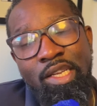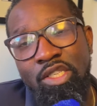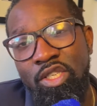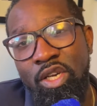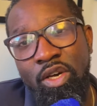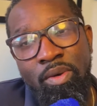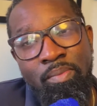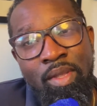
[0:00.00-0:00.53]

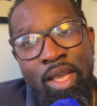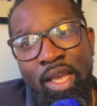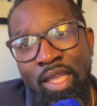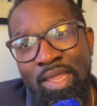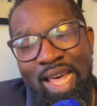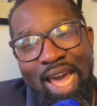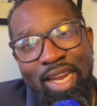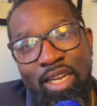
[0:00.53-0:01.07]
So
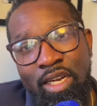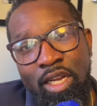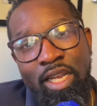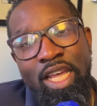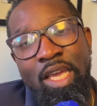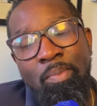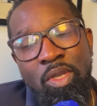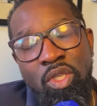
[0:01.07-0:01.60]
that little
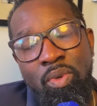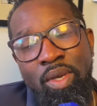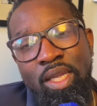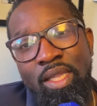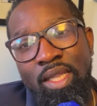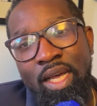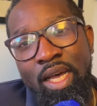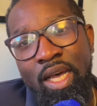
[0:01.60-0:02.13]
link
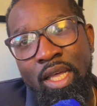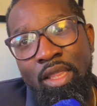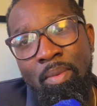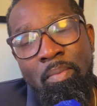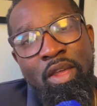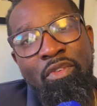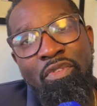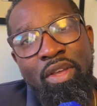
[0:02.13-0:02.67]
between the
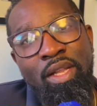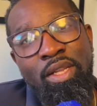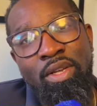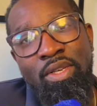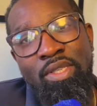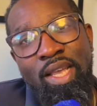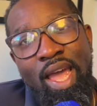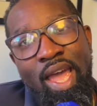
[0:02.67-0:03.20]
midfielders